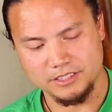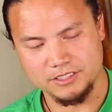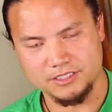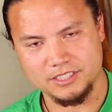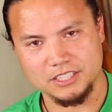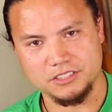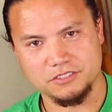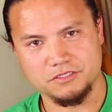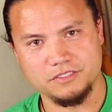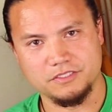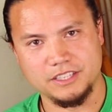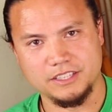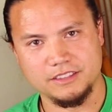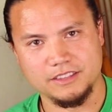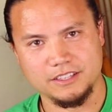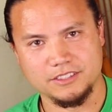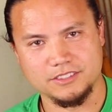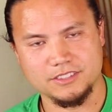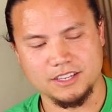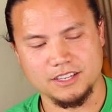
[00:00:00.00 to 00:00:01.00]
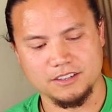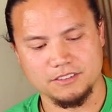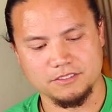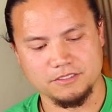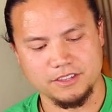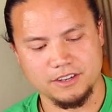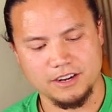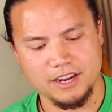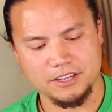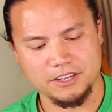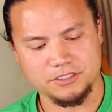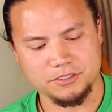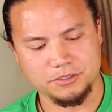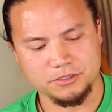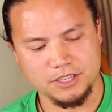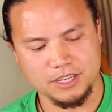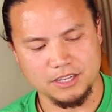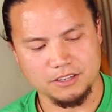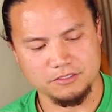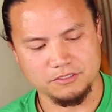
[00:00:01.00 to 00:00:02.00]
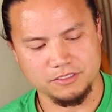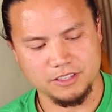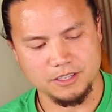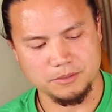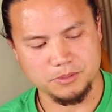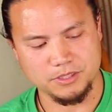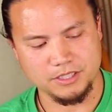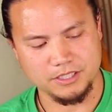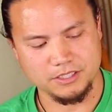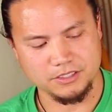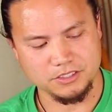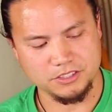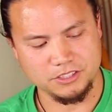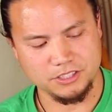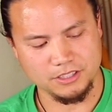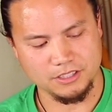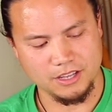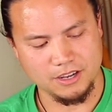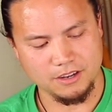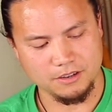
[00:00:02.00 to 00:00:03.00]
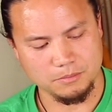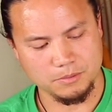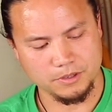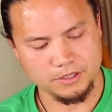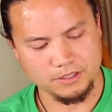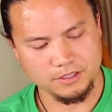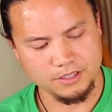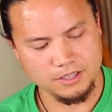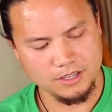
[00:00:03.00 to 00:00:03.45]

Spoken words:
6 feet, they just their attitude kind of flips and they just chill out. But